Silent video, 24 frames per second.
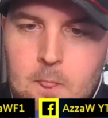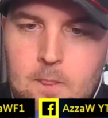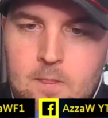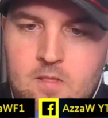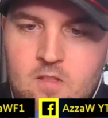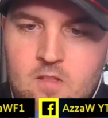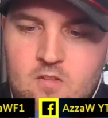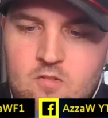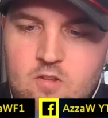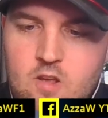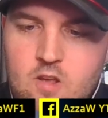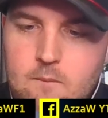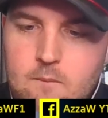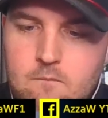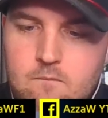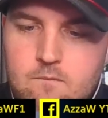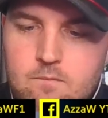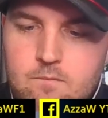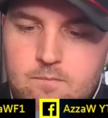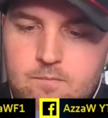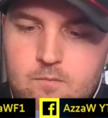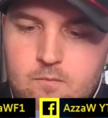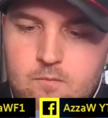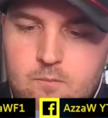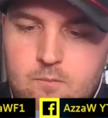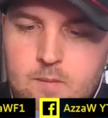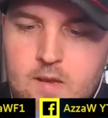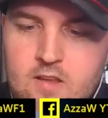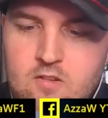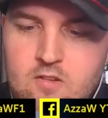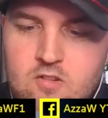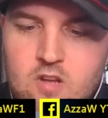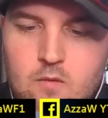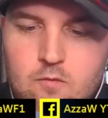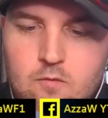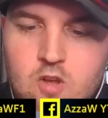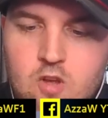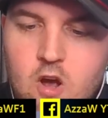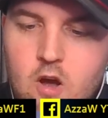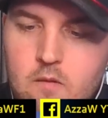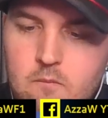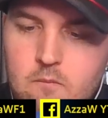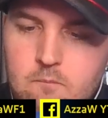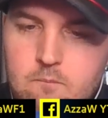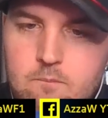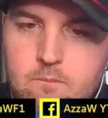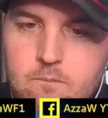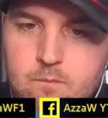So, pit stop
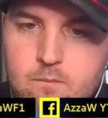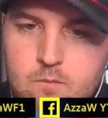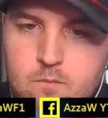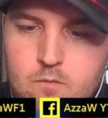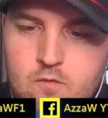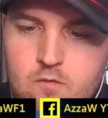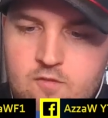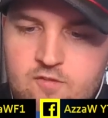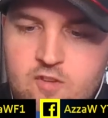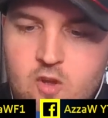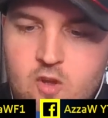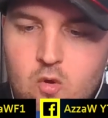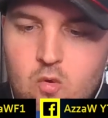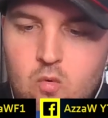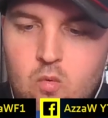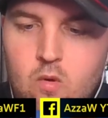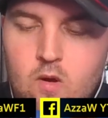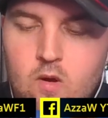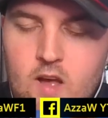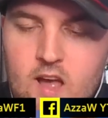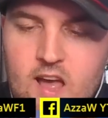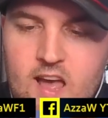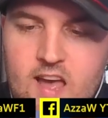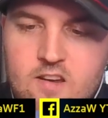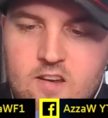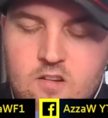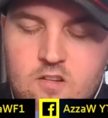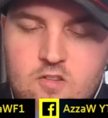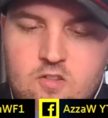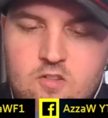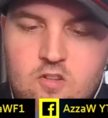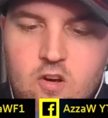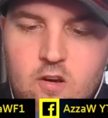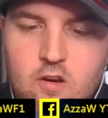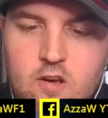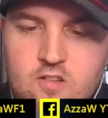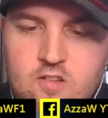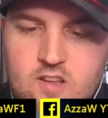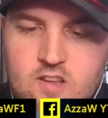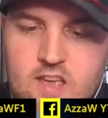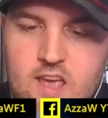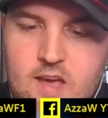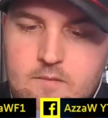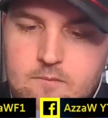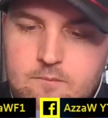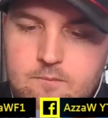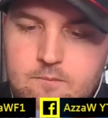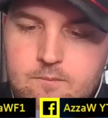time. Fuel and tyres
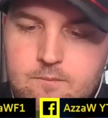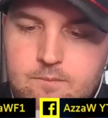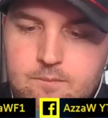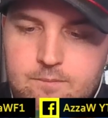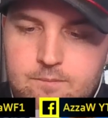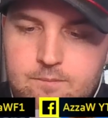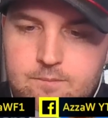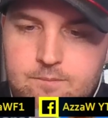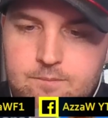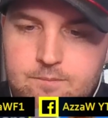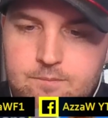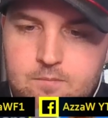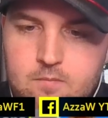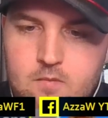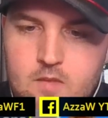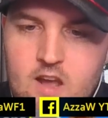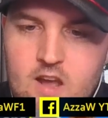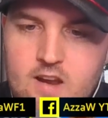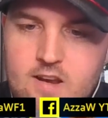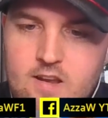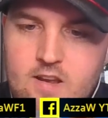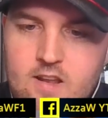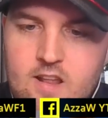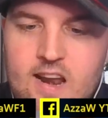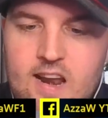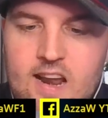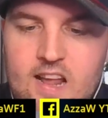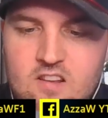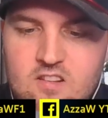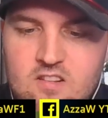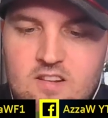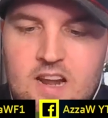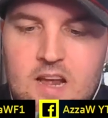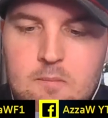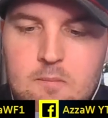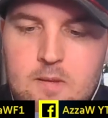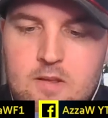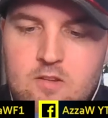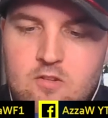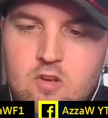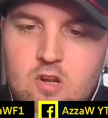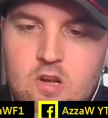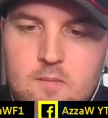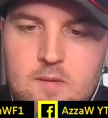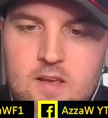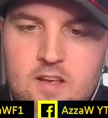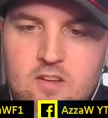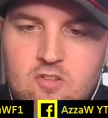again. And in the last lap, it's
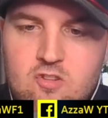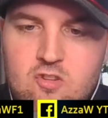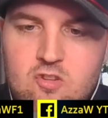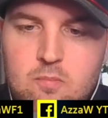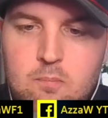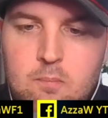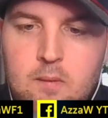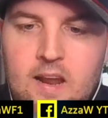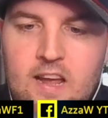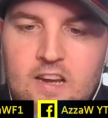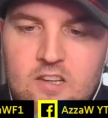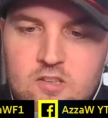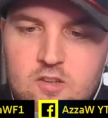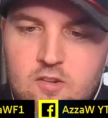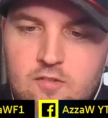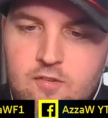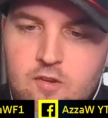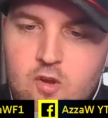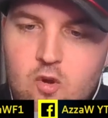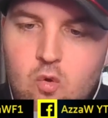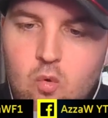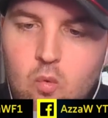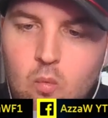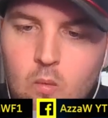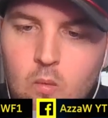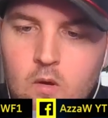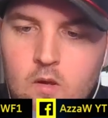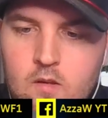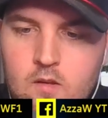going to be a splash of fuel.